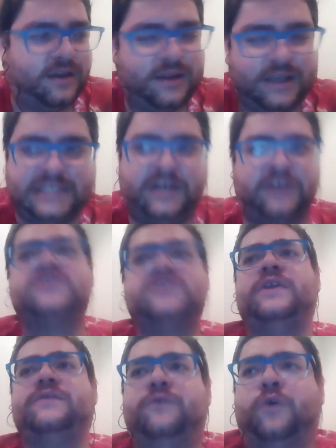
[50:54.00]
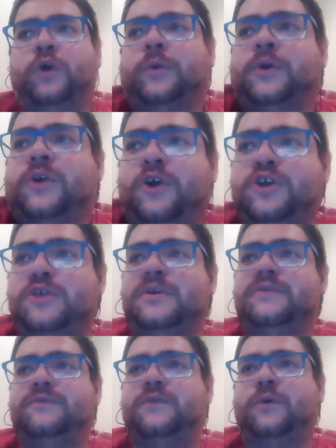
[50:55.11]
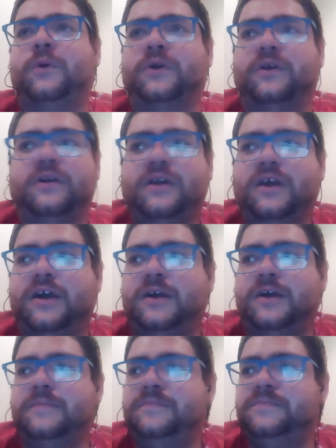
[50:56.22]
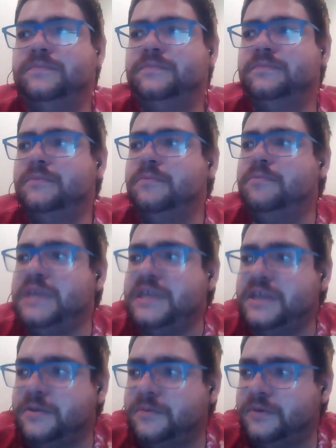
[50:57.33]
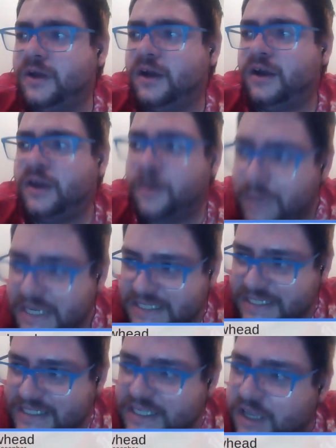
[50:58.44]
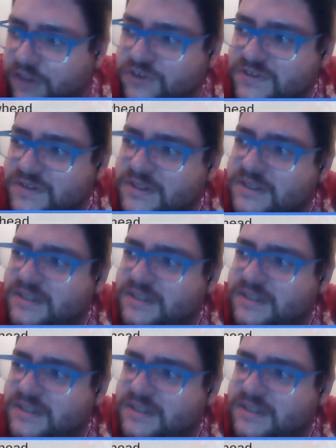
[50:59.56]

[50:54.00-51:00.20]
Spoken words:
it's not a straightforward argument for basing intelligence